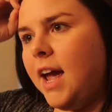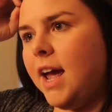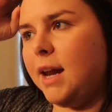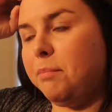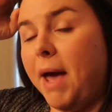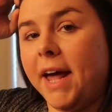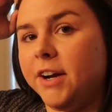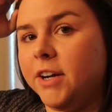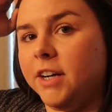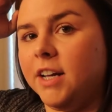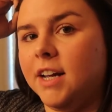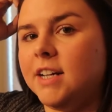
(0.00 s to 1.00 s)
and
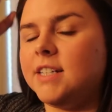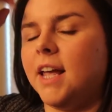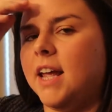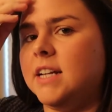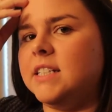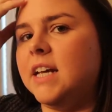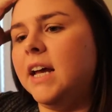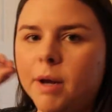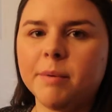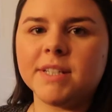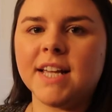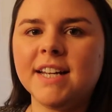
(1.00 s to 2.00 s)
pattern in a second.
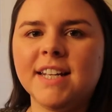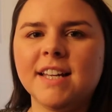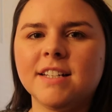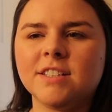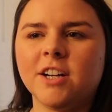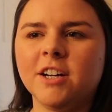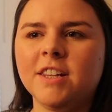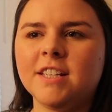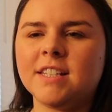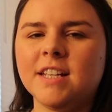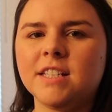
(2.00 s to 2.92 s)
But I'm excited to get started this.